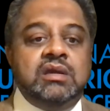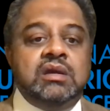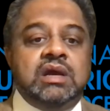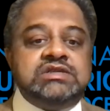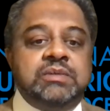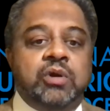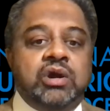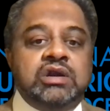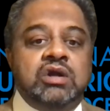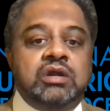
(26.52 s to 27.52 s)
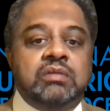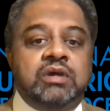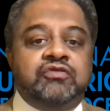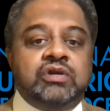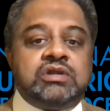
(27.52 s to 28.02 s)
As I point out in my
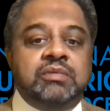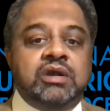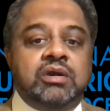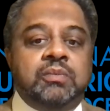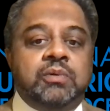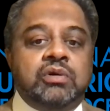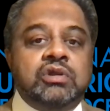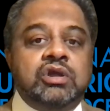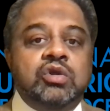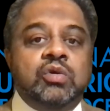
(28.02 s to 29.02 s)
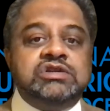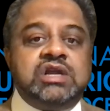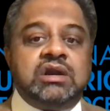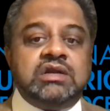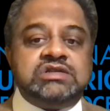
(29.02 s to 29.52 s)
forthcoming report to the UN
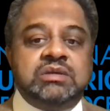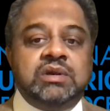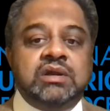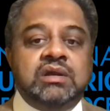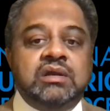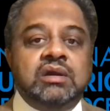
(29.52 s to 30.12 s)
General Assembly